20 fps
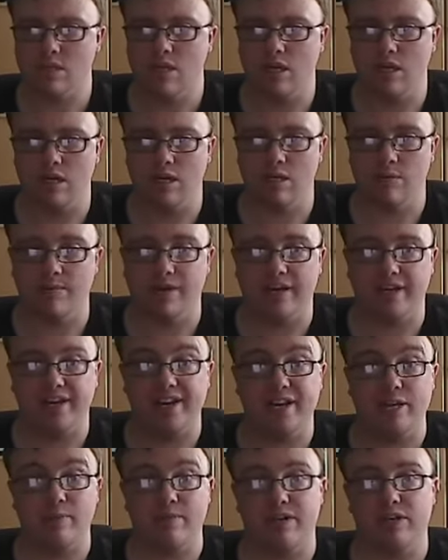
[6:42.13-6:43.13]
And
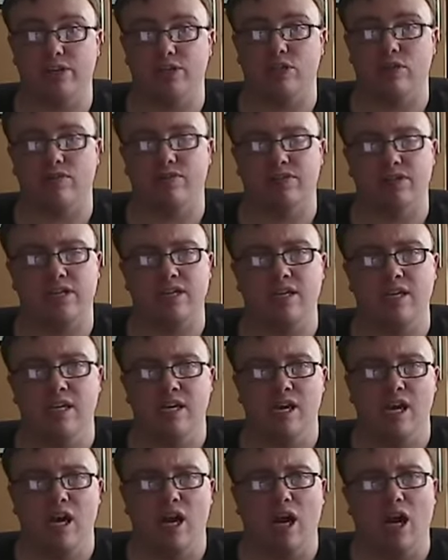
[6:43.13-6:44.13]
animation, obviously,
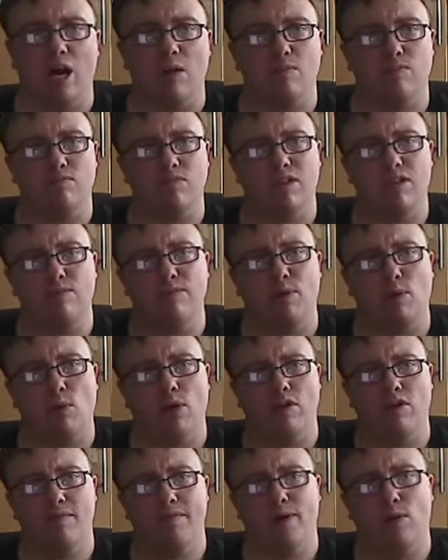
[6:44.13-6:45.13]
I'm a little bit
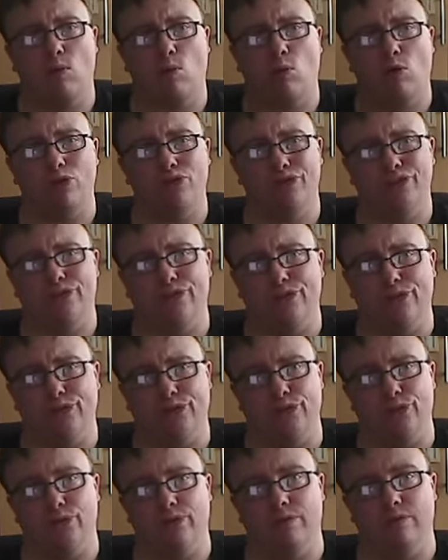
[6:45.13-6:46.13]
wary about what to
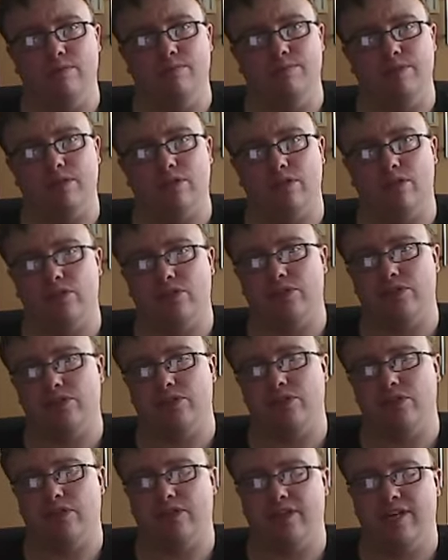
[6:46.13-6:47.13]
do,
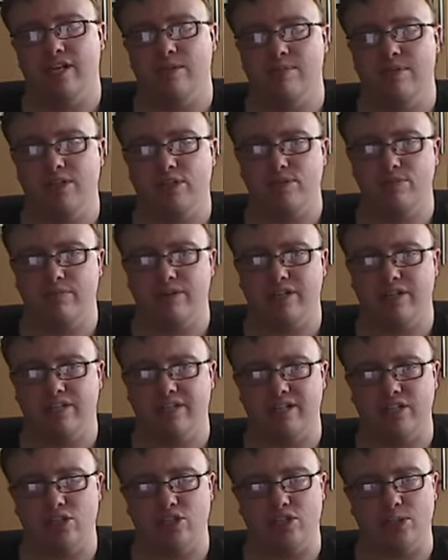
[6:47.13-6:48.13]
because animation by its
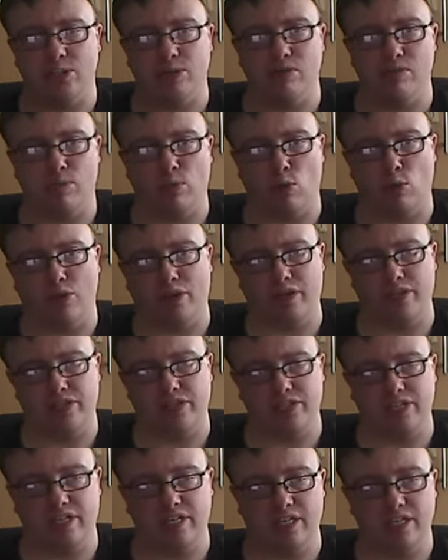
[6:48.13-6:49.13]
nature is very boring and
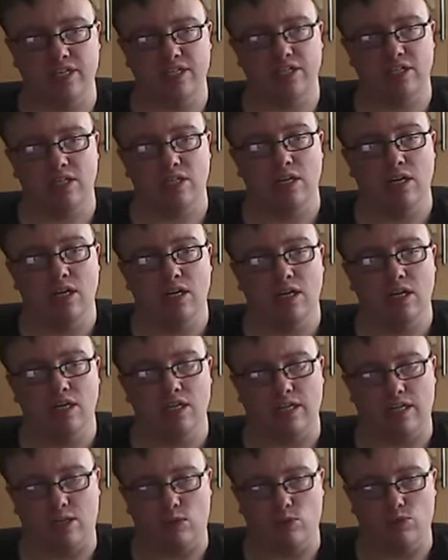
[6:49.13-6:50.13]
tedious.
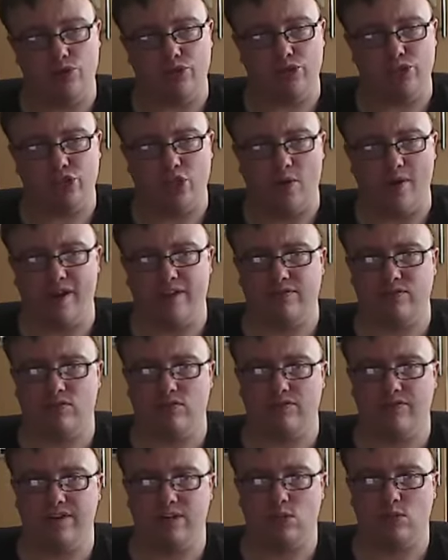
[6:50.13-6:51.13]
Like, I wouldn't show After
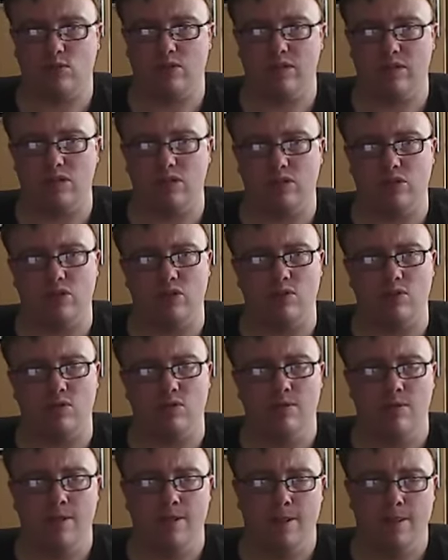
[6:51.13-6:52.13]
Effects work, although
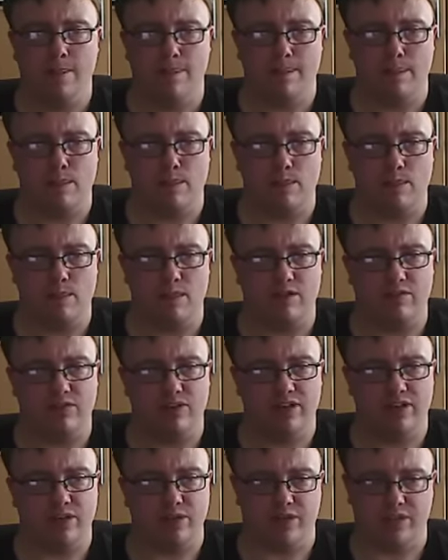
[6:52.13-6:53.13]
every
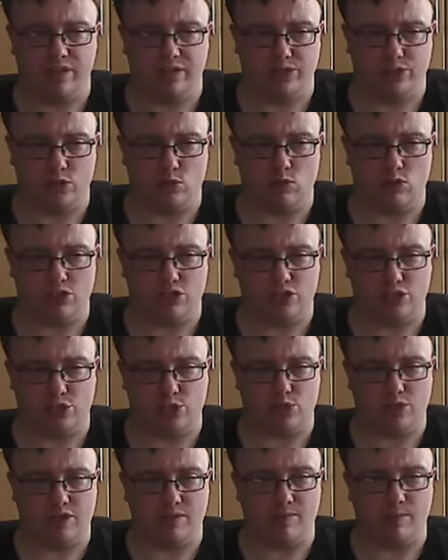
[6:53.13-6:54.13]
now and then I do watch a
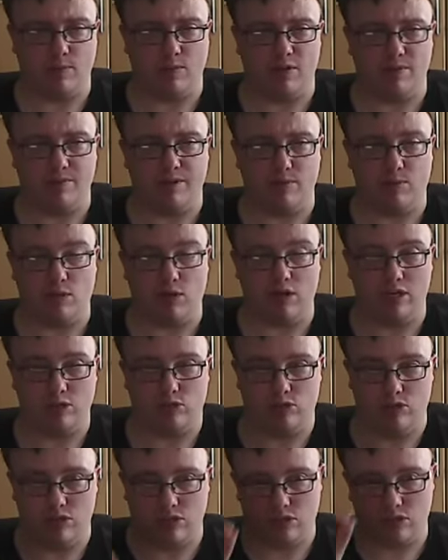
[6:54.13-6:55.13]
stream where people are
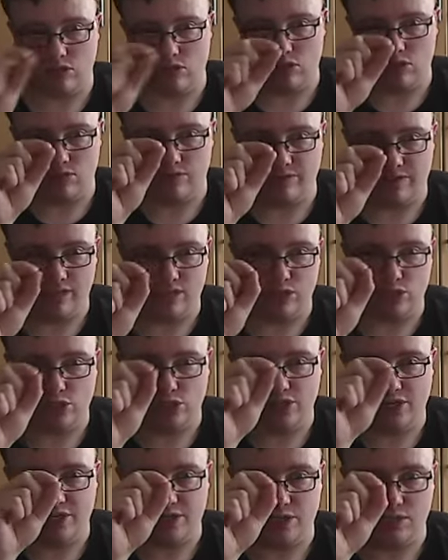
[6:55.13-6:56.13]
literally just colouring in
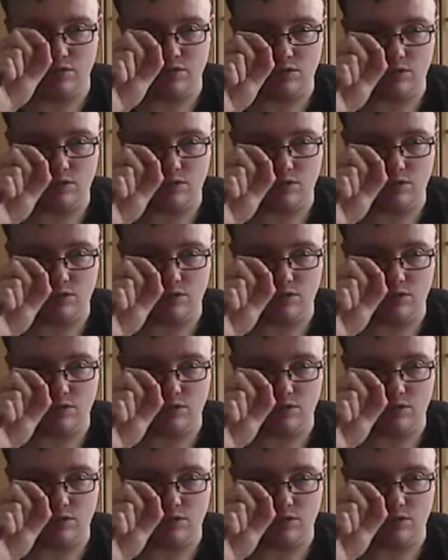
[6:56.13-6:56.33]
shadows